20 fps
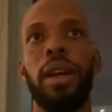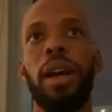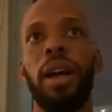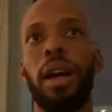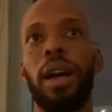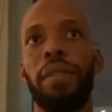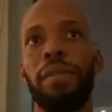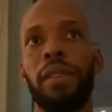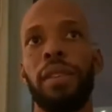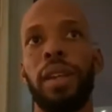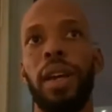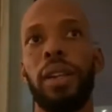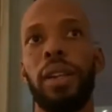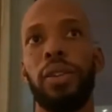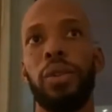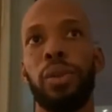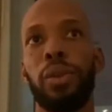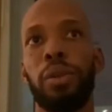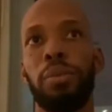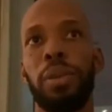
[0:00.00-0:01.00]
after that
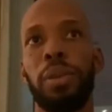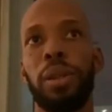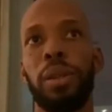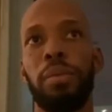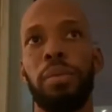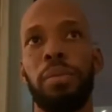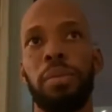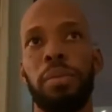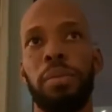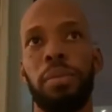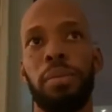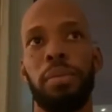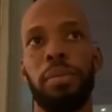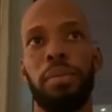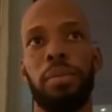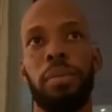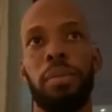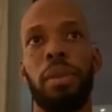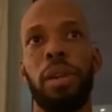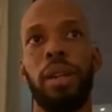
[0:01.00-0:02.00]
tournament,
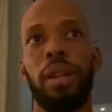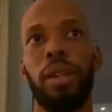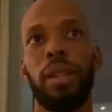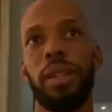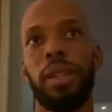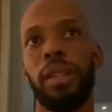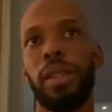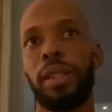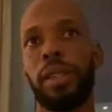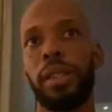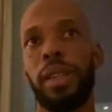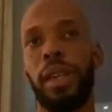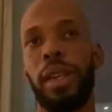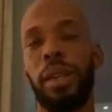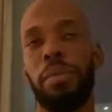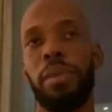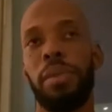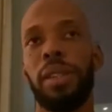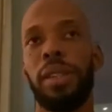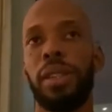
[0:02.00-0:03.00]
but I just
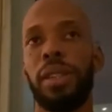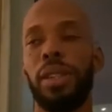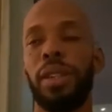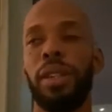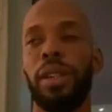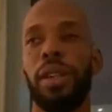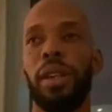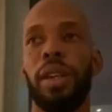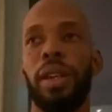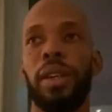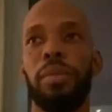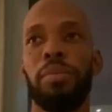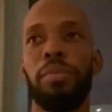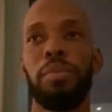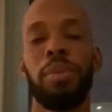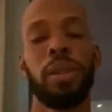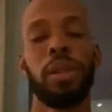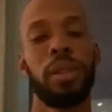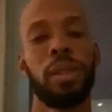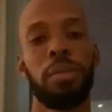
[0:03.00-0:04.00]
came this year and
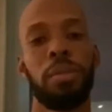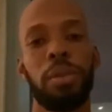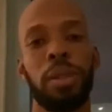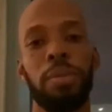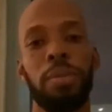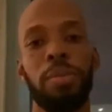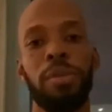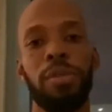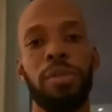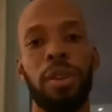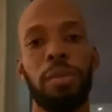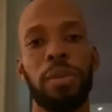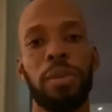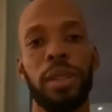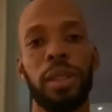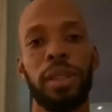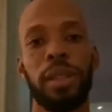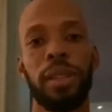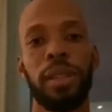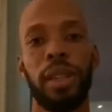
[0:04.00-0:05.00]
put some good
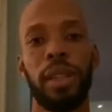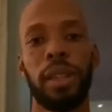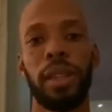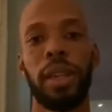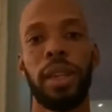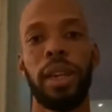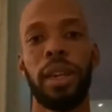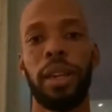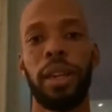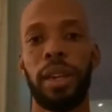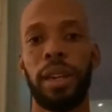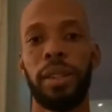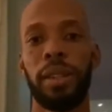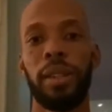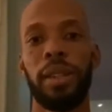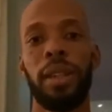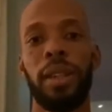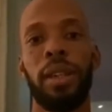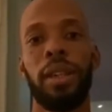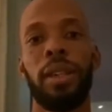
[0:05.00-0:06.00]
performances in again and
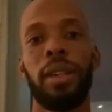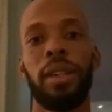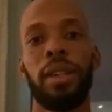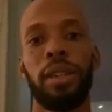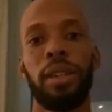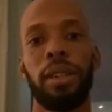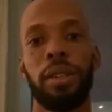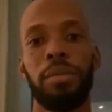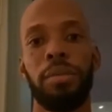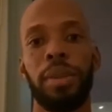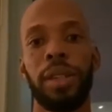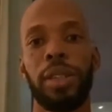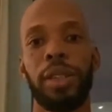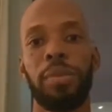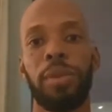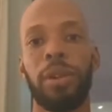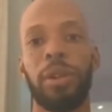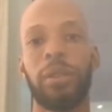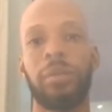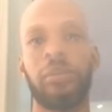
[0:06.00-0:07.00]
earned my
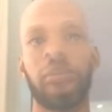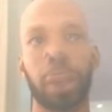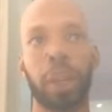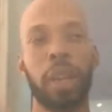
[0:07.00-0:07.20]
spot.